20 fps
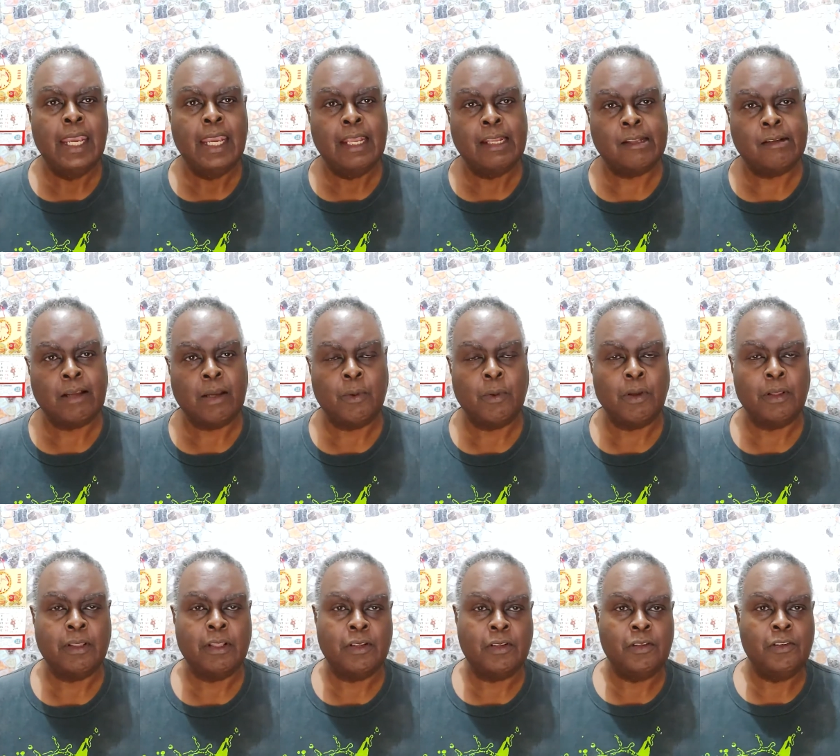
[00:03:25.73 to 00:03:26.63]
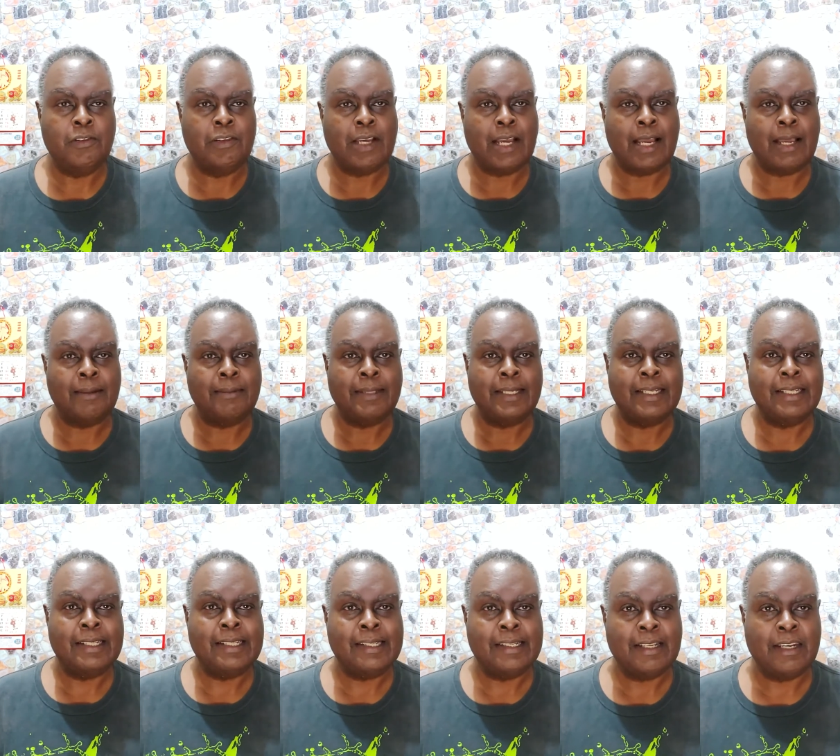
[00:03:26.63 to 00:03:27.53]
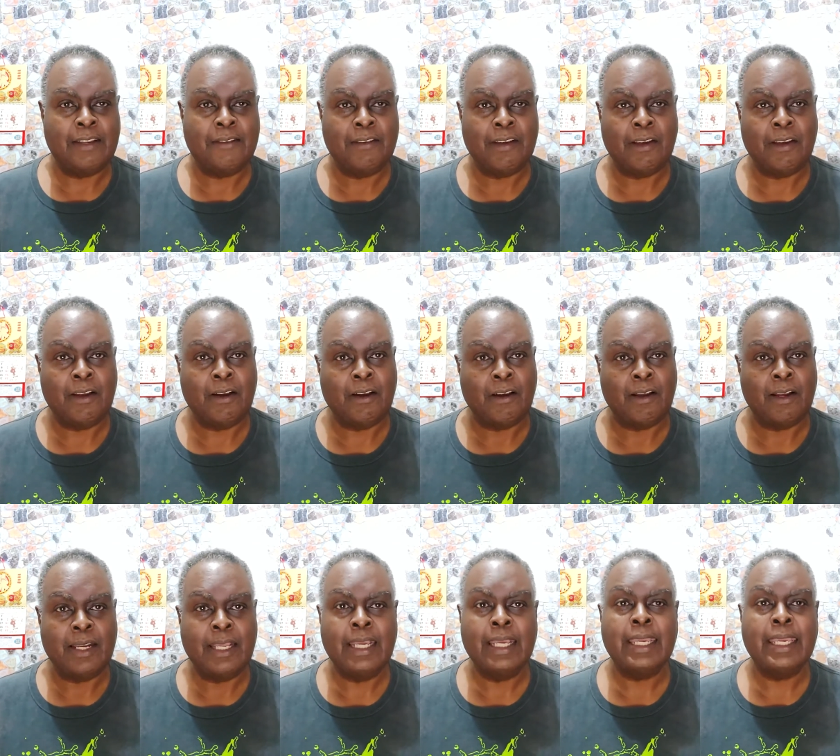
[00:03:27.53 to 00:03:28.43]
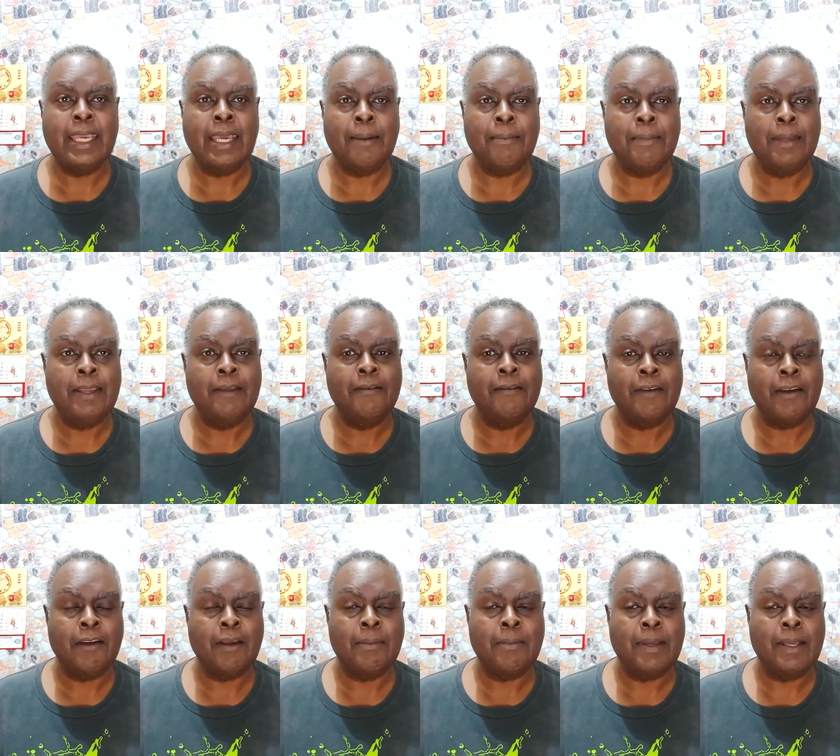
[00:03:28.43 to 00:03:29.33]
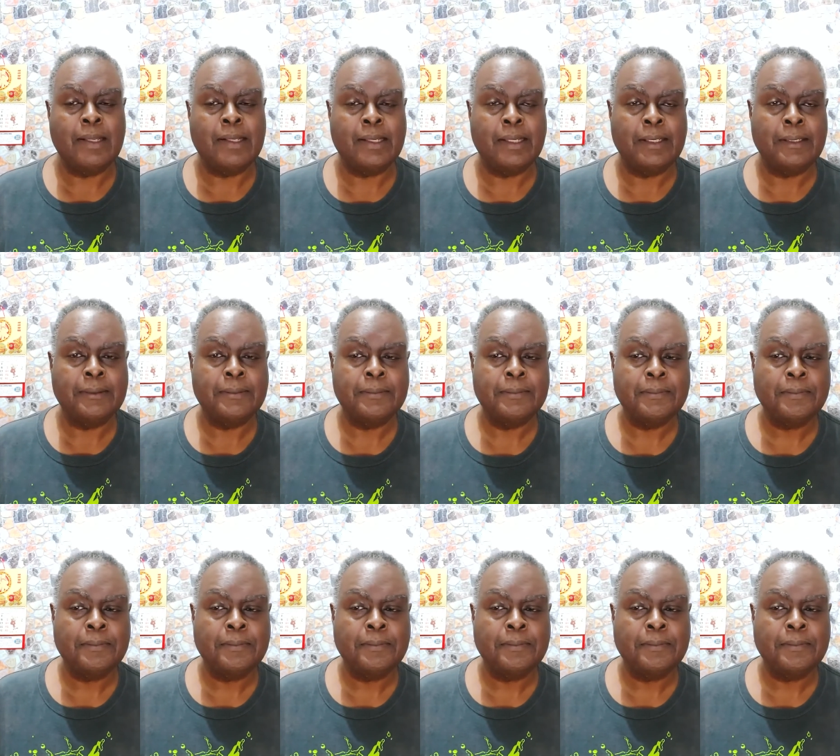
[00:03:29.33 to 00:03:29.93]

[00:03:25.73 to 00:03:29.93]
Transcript: And so I worked the two jobs and studied very hard. It kept me very busy.